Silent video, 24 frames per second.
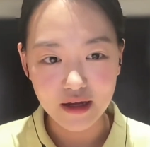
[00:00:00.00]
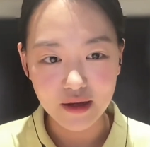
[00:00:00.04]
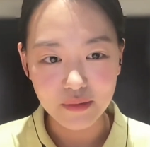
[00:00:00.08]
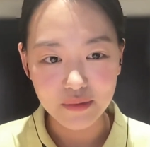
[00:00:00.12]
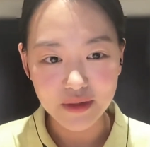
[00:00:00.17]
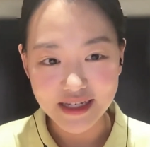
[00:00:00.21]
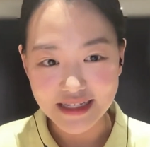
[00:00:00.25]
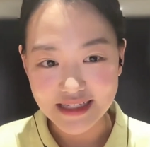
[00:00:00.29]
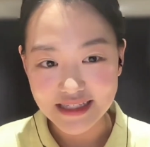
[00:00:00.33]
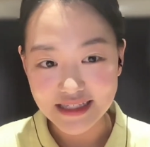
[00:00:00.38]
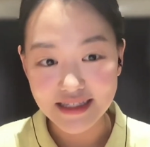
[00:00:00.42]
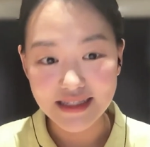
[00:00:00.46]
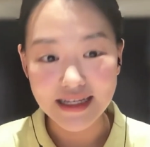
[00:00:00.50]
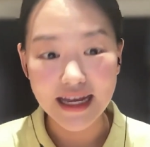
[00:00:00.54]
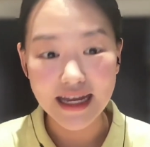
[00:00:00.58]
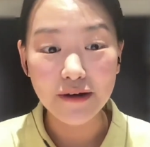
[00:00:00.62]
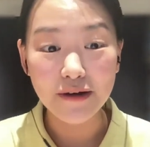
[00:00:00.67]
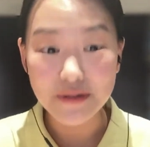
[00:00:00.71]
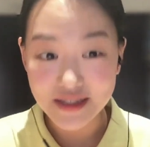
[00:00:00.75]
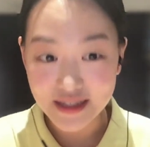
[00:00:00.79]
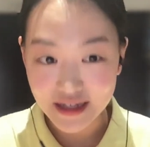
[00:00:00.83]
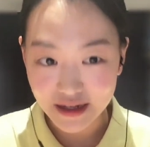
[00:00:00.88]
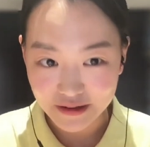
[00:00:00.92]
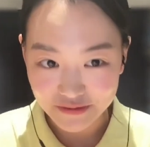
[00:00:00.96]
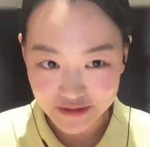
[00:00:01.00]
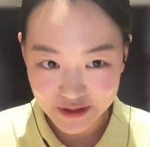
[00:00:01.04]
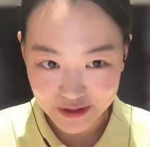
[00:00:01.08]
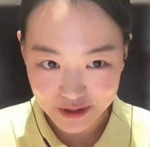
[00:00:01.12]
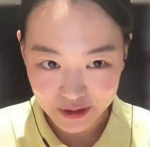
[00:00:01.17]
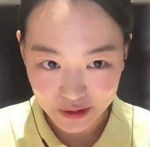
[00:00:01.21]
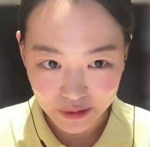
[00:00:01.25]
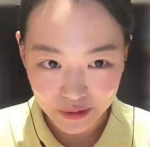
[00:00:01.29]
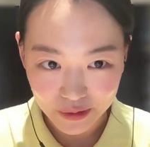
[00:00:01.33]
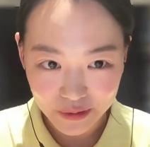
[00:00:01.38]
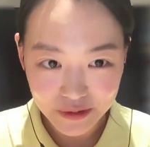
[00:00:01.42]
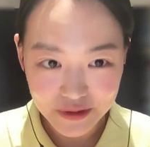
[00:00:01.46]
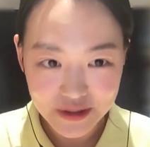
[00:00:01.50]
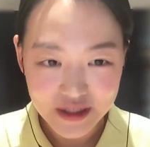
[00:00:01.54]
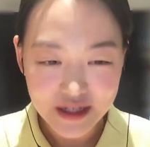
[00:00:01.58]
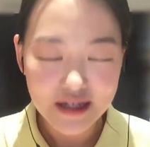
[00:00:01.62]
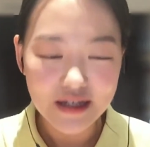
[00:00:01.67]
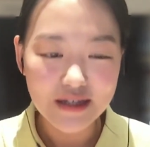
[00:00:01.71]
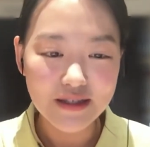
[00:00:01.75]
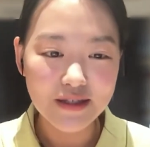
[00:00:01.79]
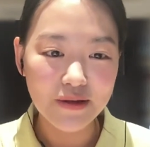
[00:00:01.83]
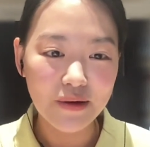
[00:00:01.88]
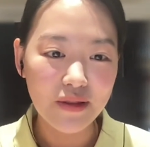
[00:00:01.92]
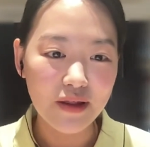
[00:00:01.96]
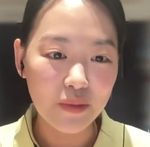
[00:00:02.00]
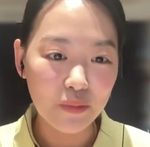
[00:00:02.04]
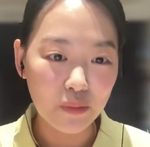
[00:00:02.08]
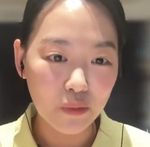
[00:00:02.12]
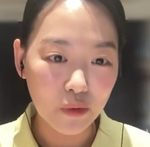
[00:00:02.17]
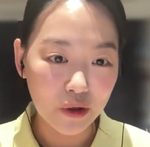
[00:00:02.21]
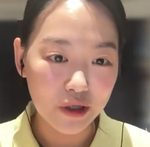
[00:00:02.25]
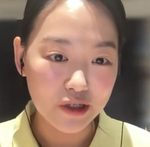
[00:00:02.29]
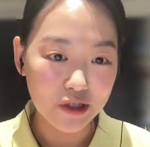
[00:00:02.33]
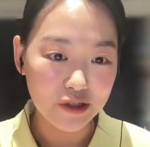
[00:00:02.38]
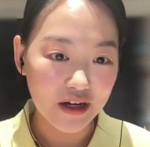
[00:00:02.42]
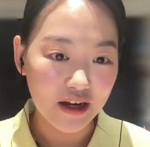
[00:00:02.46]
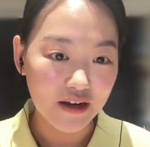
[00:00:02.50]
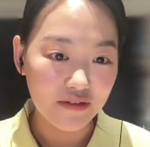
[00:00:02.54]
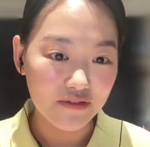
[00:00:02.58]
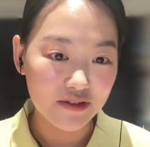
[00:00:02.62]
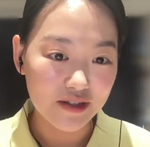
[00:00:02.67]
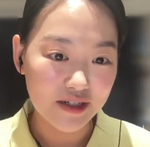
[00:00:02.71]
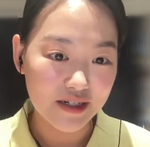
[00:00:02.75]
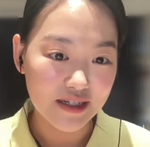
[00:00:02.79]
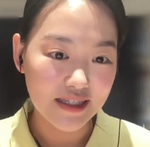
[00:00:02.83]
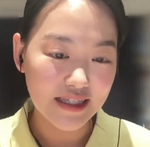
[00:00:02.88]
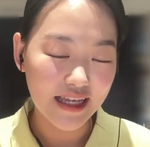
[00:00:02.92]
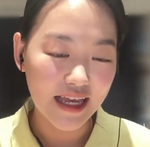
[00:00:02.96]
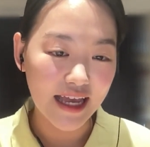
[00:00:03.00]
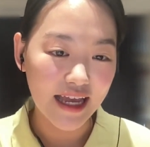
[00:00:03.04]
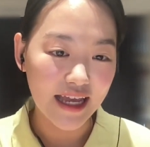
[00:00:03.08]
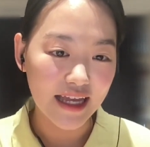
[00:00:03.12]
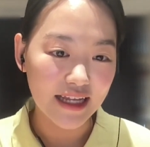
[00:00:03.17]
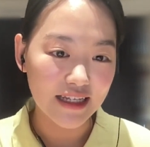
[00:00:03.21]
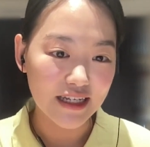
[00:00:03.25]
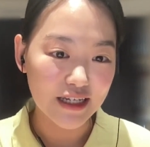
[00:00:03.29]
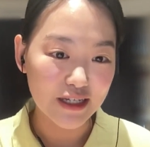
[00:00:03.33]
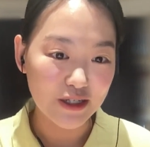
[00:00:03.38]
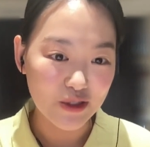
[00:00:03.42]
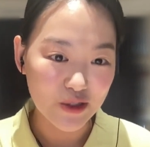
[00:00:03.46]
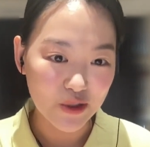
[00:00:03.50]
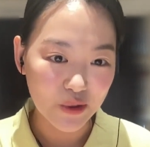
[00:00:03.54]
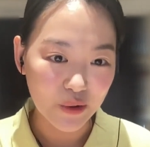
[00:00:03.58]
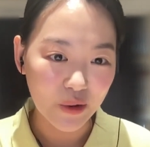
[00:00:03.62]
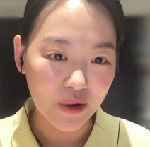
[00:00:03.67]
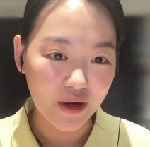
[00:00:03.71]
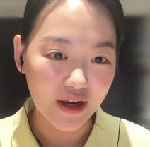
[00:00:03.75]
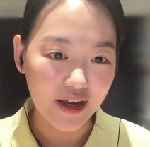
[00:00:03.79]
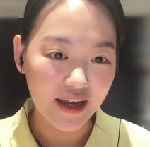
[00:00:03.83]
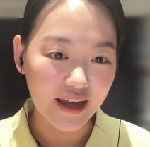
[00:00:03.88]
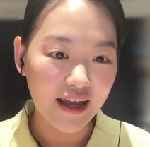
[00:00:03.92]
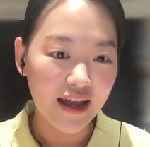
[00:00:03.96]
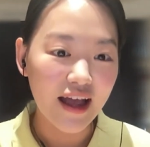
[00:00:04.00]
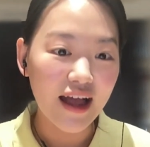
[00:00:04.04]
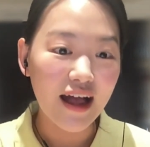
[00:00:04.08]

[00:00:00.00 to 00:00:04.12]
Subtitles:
places outside of Seoul so that more travelers can enjoy